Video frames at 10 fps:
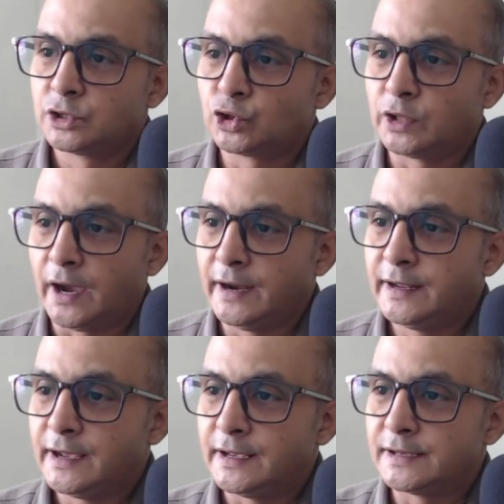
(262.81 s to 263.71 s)
So the
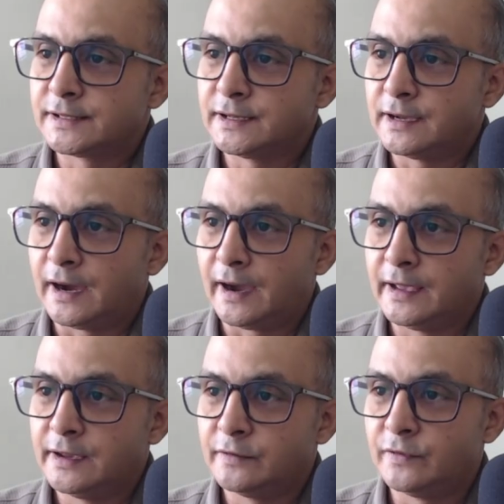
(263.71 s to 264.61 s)
idea is the
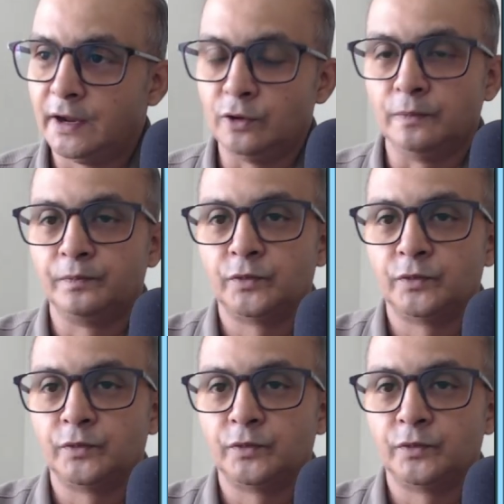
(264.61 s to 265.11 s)
eigenvalue.